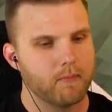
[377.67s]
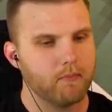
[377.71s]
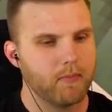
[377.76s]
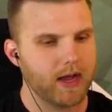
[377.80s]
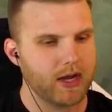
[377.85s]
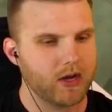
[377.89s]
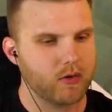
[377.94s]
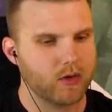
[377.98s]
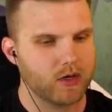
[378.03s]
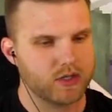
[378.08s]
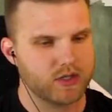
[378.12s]

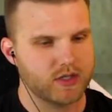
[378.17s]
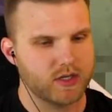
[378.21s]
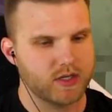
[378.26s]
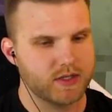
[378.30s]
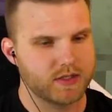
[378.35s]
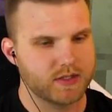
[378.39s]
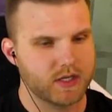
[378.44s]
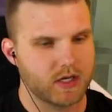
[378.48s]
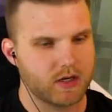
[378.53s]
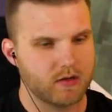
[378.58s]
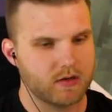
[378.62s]
My question
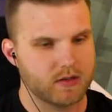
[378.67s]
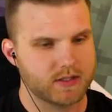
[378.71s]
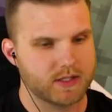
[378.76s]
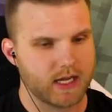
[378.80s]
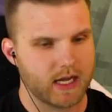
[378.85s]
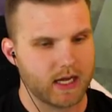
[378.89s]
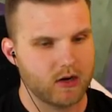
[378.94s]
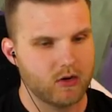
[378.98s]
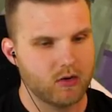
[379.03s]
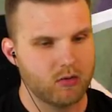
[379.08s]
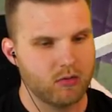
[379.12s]
is though, is
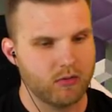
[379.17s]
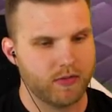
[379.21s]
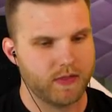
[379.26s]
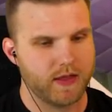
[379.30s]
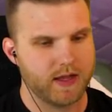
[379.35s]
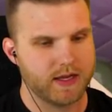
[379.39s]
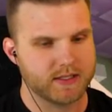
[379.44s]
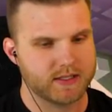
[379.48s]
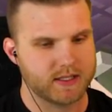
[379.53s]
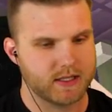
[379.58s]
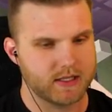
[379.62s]
like, who
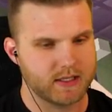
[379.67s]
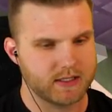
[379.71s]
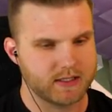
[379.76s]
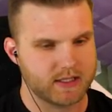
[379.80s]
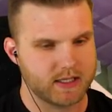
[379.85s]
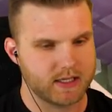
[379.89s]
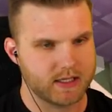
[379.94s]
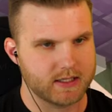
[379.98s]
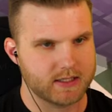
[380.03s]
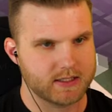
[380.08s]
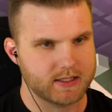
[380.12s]
thinks of these
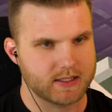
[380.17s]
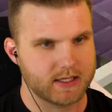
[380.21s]
things?